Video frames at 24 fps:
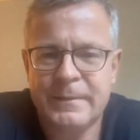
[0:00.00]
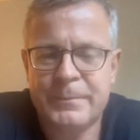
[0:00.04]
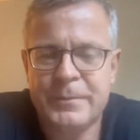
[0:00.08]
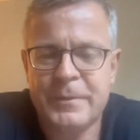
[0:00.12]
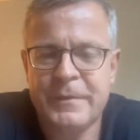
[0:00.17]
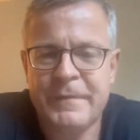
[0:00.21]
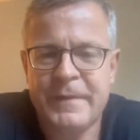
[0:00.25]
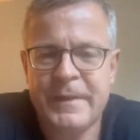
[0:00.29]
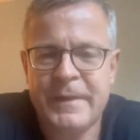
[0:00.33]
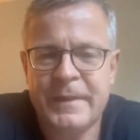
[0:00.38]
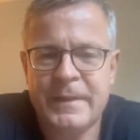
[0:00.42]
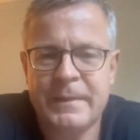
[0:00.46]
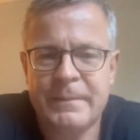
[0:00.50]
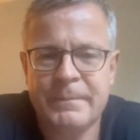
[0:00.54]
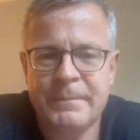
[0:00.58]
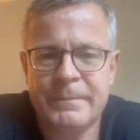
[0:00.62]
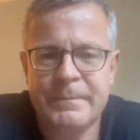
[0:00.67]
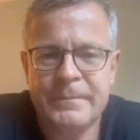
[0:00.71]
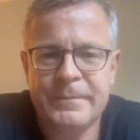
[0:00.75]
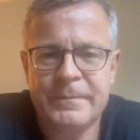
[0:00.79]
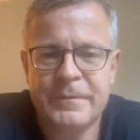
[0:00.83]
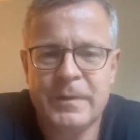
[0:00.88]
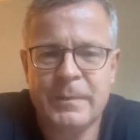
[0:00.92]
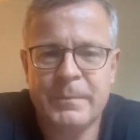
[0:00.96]
prevent them
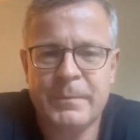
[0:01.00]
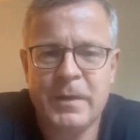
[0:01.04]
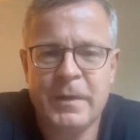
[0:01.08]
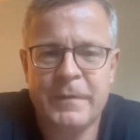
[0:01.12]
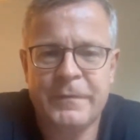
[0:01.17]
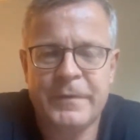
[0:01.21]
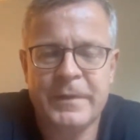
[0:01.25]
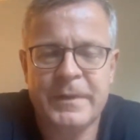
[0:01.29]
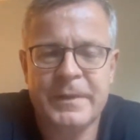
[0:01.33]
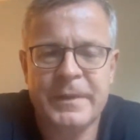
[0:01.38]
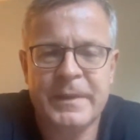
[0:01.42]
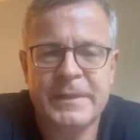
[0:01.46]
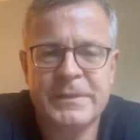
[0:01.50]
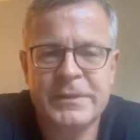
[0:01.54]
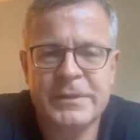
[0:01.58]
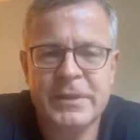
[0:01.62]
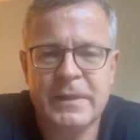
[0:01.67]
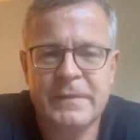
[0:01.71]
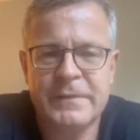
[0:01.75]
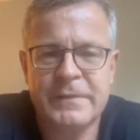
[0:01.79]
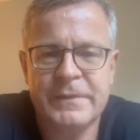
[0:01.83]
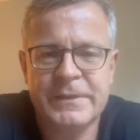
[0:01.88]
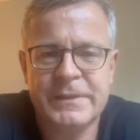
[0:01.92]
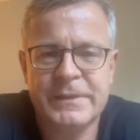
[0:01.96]
from offering their
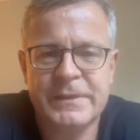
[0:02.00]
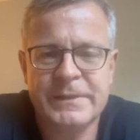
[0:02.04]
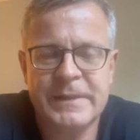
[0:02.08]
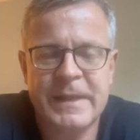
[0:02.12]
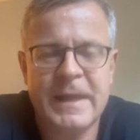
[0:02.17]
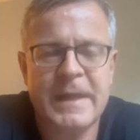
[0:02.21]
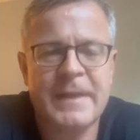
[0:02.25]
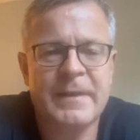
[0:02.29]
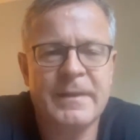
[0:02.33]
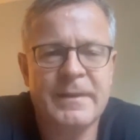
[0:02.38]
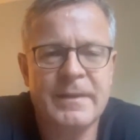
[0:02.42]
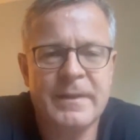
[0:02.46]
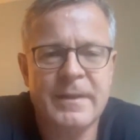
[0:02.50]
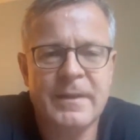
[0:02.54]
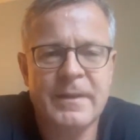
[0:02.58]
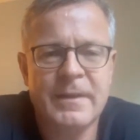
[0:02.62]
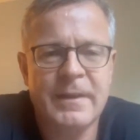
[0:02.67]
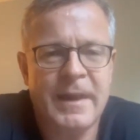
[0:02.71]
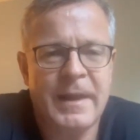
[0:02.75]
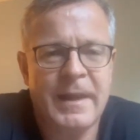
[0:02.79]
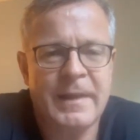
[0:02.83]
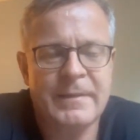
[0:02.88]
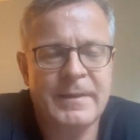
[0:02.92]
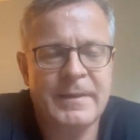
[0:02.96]
services. And
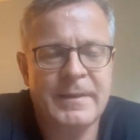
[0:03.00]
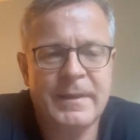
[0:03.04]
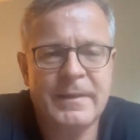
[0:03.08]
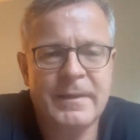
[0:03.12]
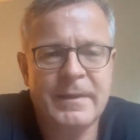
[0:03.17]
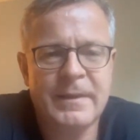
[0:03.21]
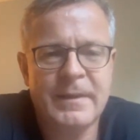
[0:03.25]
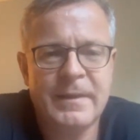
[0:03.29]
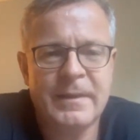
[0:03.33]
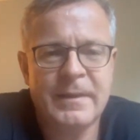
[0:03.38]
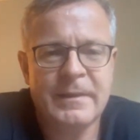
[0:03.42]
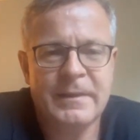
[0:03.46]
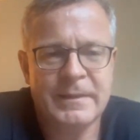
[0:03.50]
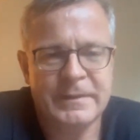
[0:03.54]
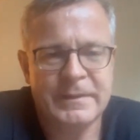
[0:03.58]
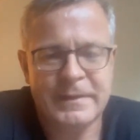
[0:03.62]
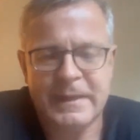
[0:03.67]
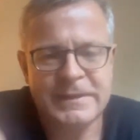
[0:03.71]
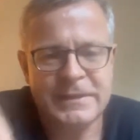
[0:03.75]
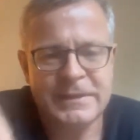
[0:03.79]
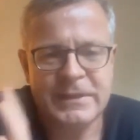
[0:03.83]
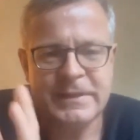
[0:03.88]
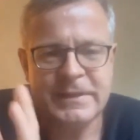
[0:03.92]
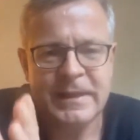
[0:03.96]
I think
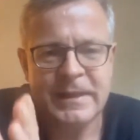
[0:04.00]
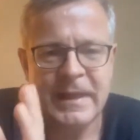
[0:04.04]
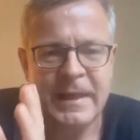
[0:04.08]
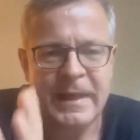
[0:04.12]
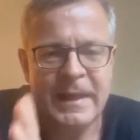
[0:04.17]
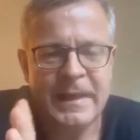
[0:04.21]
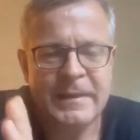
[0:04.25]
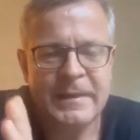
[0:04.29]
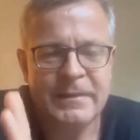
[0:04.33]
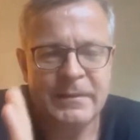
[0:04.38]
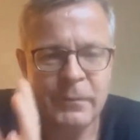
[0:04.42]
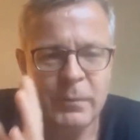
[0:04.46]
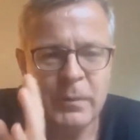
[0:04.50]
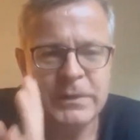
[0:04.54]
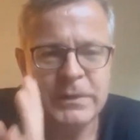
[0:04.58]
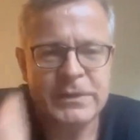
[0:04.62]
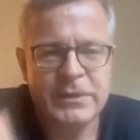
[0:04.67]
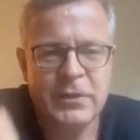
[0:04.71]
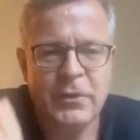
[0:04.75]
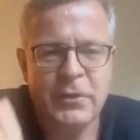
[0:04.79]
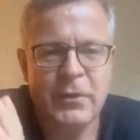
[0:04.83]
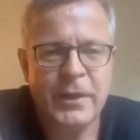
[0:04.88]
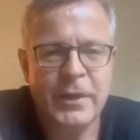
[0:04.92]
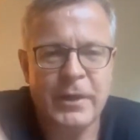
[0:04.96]
that's just, and
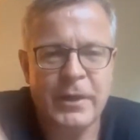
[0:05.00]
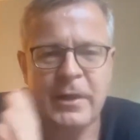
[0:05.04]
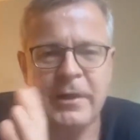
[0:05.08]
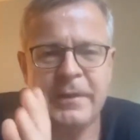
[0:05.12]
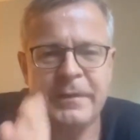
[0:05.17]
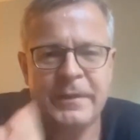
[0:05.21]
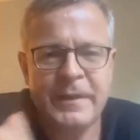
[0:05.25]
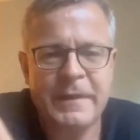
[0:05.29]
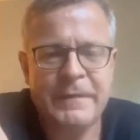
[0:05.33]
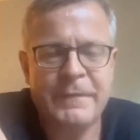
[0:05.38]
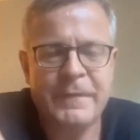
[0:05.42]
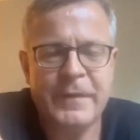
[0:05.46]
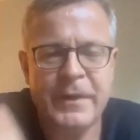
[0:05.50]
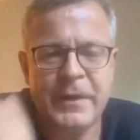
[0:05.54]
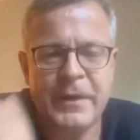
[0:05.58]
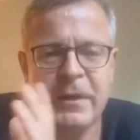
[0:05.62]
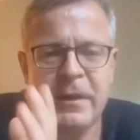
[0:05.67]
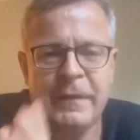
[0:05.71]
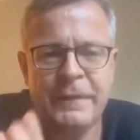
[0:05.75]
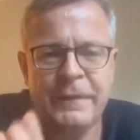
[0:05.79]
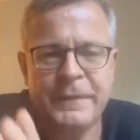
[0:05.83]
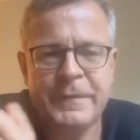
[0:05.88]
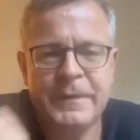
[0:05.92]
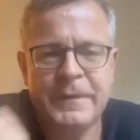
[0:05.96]
what's going on there very
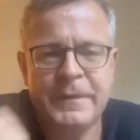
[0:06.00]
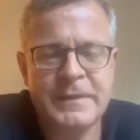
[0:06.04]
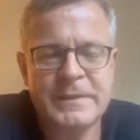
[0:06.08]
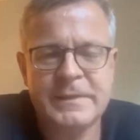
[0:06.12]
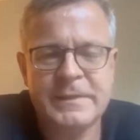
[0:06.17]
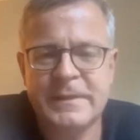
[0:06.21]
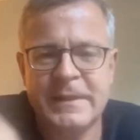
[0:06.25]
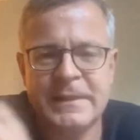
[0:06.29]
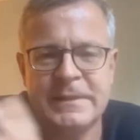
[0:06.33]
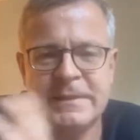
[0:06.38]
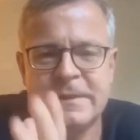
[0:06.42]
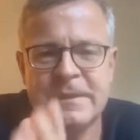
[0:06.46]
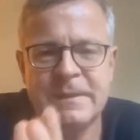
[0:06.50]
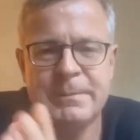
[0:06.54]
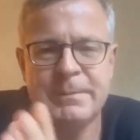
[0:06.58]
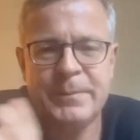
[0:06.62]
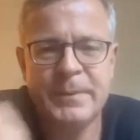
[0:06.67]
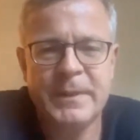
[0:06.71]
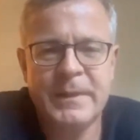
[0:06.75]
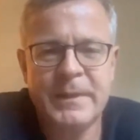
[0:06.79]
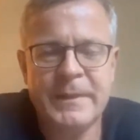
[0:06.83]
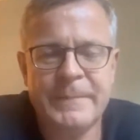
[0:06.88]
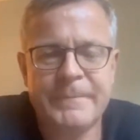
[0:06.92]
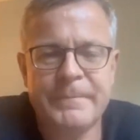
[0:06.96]
often is that
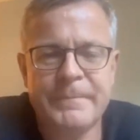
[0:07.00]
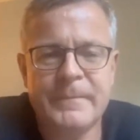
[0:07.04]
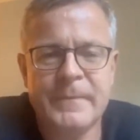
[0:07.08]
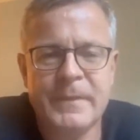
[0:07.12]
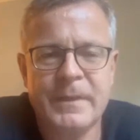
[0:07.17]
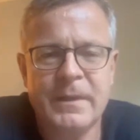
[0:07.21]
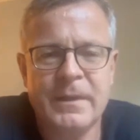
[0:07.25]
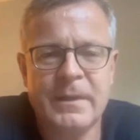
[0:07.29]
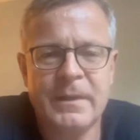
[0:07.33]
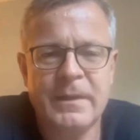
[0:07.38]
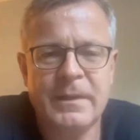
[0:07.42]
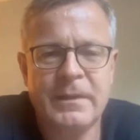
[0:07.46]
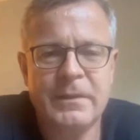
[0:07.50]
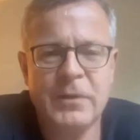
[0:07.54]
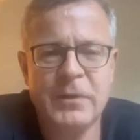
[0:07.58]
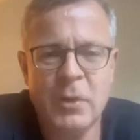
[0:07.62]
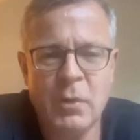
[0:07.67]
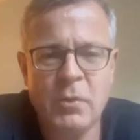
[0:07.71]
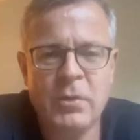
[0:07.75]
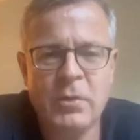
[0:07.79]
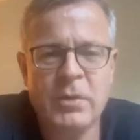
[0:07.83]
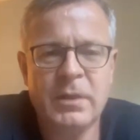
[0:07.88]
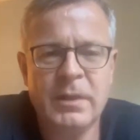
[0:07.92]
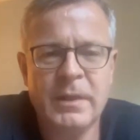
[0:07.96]
simply
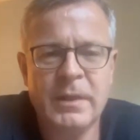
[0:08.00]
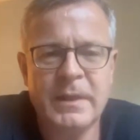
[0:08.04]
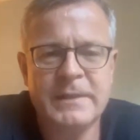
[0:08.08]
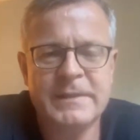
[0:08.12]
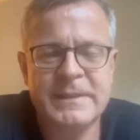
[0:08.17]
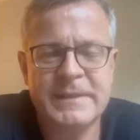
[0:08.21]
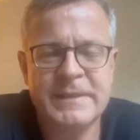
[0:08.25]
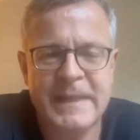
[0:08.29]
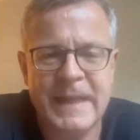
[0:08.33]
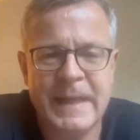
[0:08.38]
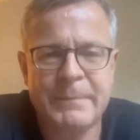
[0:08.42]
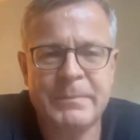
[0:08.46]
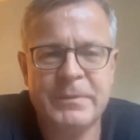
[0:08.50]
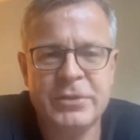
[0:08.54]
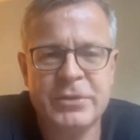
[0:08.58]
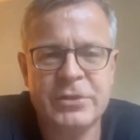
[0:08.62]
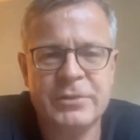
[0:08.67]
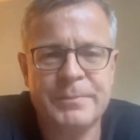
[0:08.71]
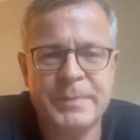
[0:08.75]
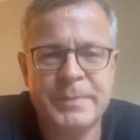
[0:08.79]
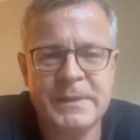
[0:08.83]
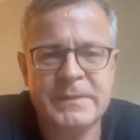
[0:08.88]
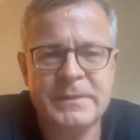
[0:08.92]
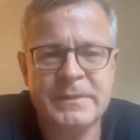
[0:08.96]
local
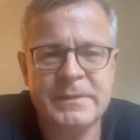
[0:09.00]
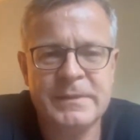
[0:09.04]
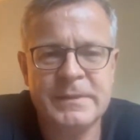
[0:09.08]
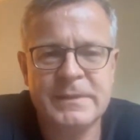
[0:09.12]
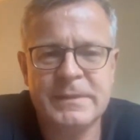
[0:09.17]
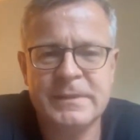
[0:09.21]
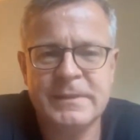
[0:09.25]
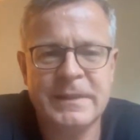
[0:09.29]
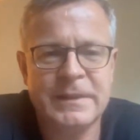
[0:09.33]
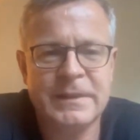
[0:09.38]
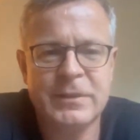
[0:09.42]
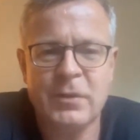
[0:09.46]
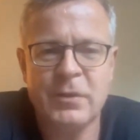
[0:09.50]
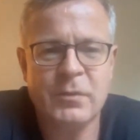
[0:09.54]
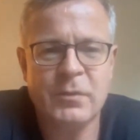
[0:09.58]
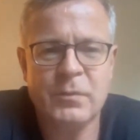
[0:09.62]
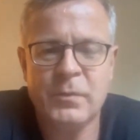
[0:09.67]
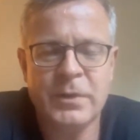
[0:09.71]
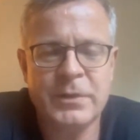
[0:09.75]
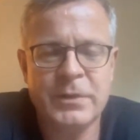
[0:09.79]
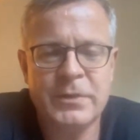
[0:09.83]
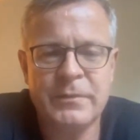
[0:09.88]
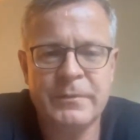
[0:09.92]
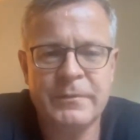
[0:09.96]
established businesses that don't
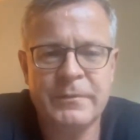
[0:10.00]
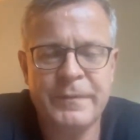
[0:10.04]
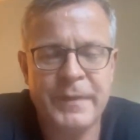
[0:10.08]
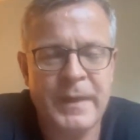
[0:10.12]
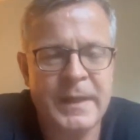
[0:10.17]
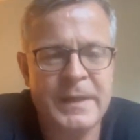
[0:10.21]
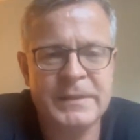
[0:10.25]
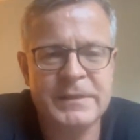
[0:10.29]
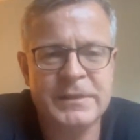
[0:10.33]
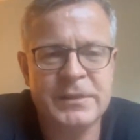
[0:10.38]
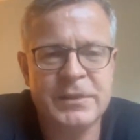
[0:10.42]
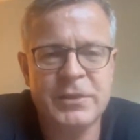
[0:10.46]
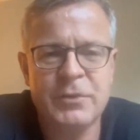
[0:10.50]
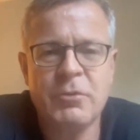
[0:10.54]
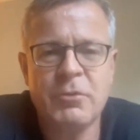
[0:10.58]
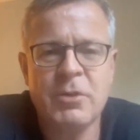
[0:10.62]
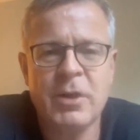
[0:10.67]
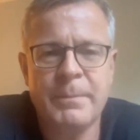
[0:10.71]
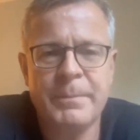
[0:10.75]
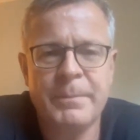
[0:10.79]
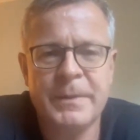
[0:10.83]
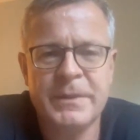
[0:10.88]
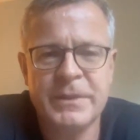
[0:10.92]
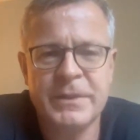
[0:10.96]
want to face new
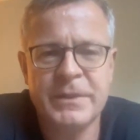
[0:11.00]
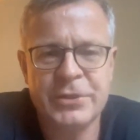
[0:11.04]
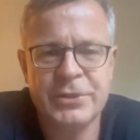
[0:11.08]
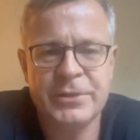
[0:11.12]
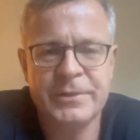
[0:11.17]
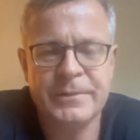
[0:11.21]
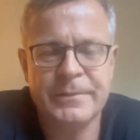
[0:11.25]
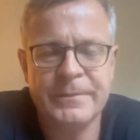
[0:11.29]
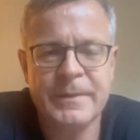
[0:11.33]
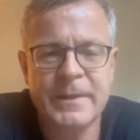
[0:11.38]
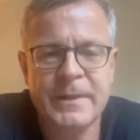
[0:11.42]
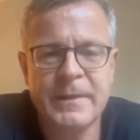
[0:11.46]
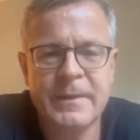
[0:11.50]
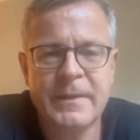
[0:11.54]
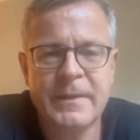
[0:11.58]
competition